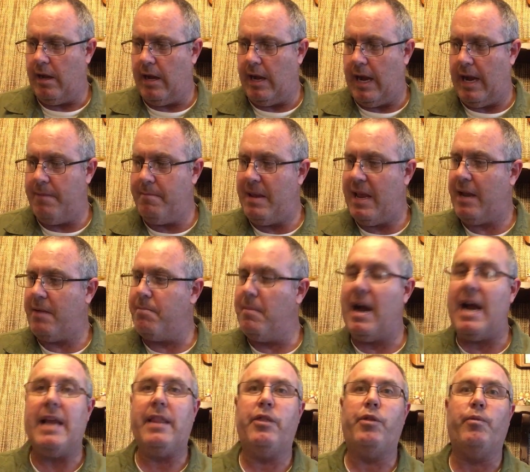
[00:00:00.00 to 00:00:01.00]
I make
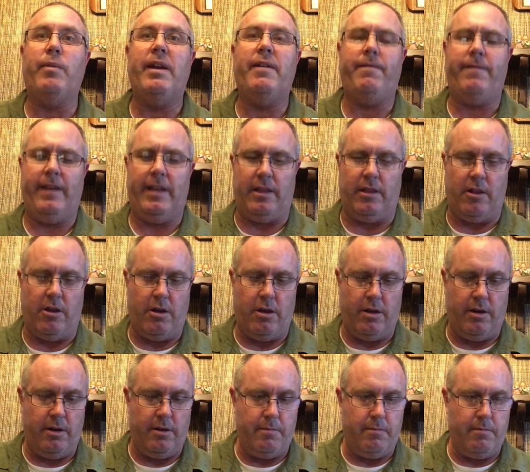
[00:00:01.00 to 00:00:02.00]
mine 3 feet
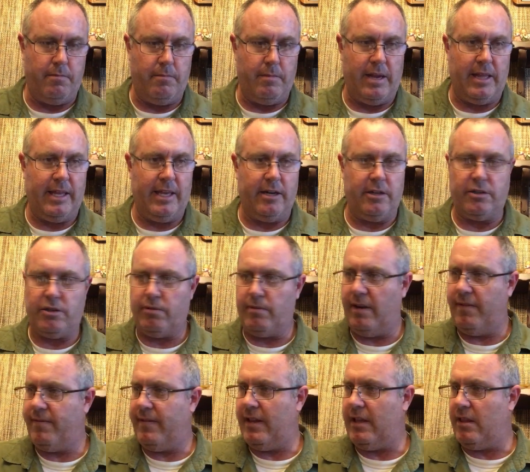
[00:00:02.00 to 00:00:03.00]
long. My leader's 3
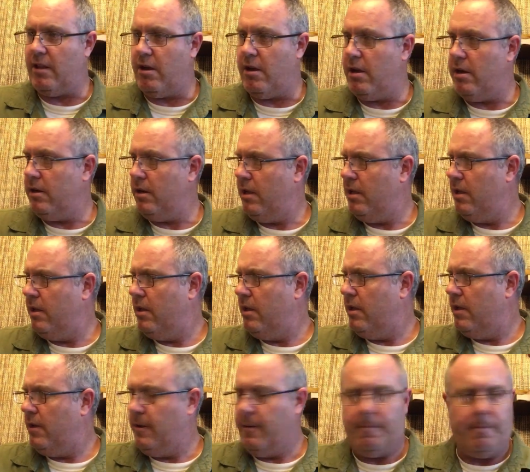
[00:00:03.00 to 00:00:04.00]
feet long
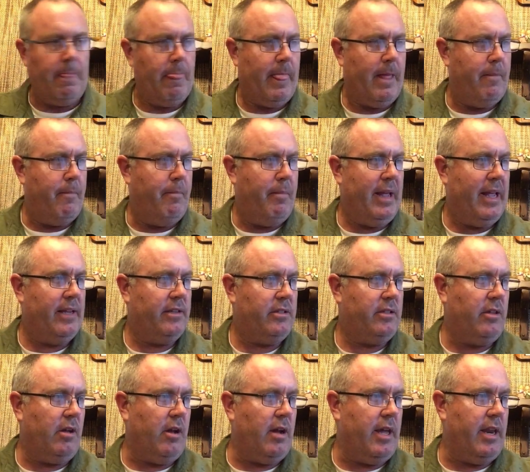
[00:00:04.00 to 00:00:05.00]

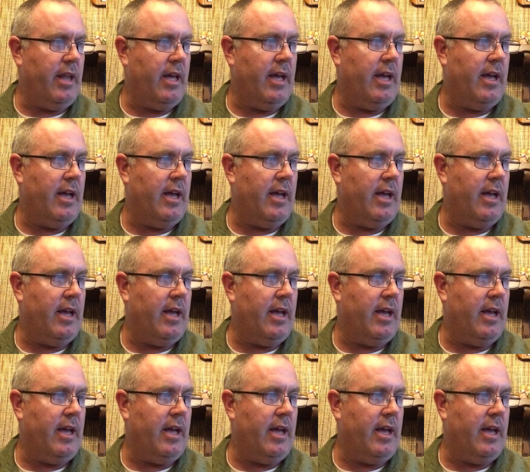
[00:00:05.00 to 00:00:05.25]
based on,